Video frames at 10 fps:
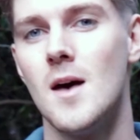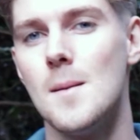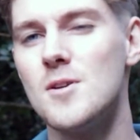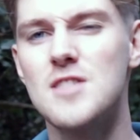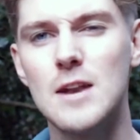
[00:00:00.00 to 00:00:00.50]

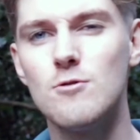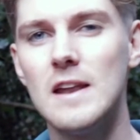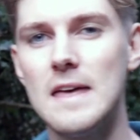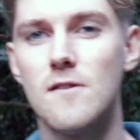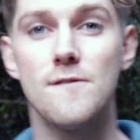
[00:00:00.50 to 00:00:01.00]
But
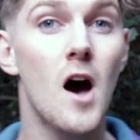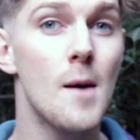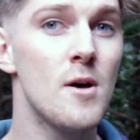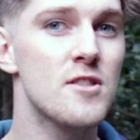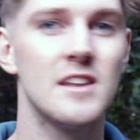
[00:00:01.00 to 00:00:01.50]
generally, for
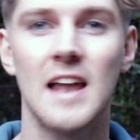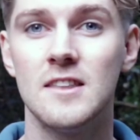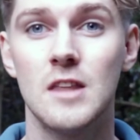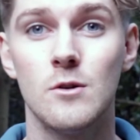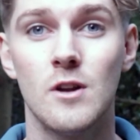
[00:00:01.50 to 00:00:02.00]
farmers and
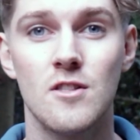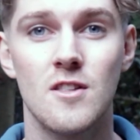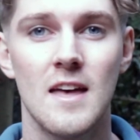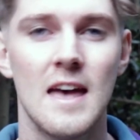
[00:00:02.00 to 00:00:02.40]
landowners,